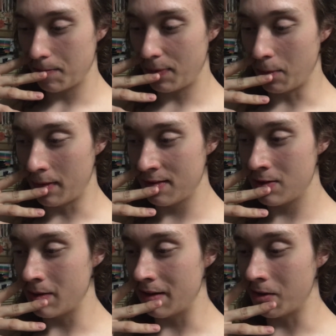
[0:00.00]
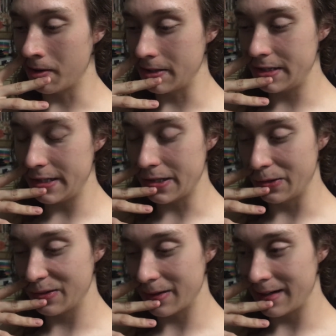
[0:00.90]
The ones who have all the cheat
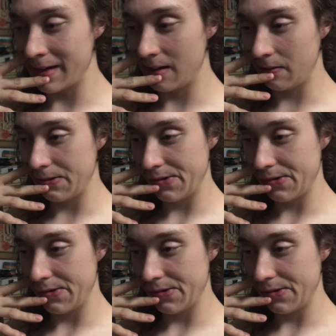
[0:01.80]
codes right now.